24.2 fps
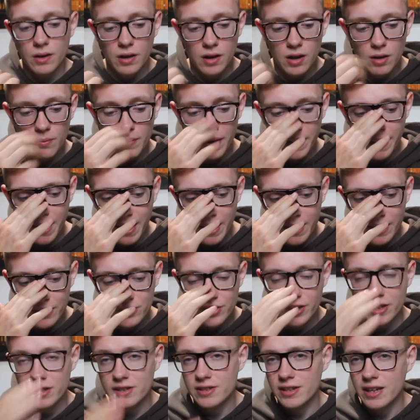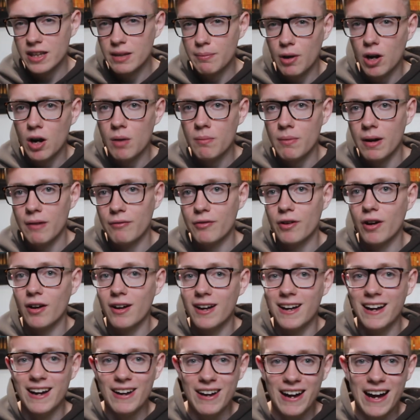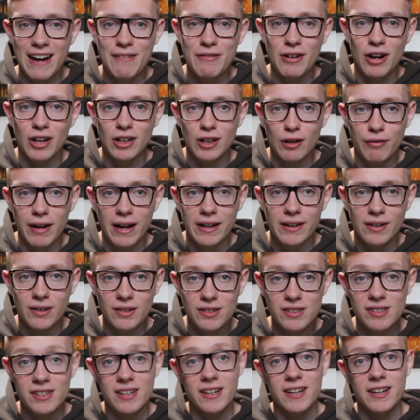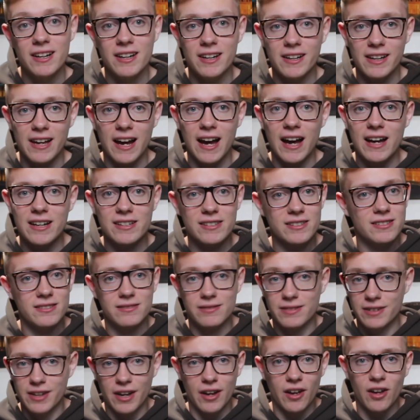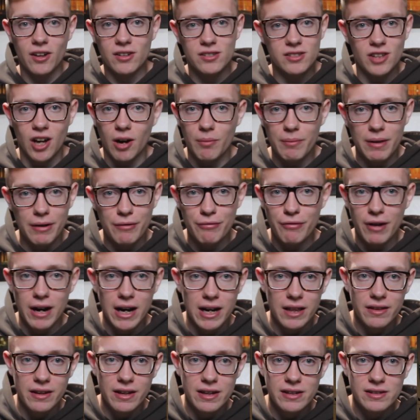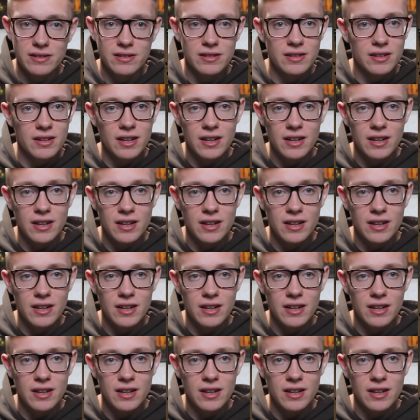Again, as you can see at the bottom, I've got love handles. Guys, girls, don't be afraid of these.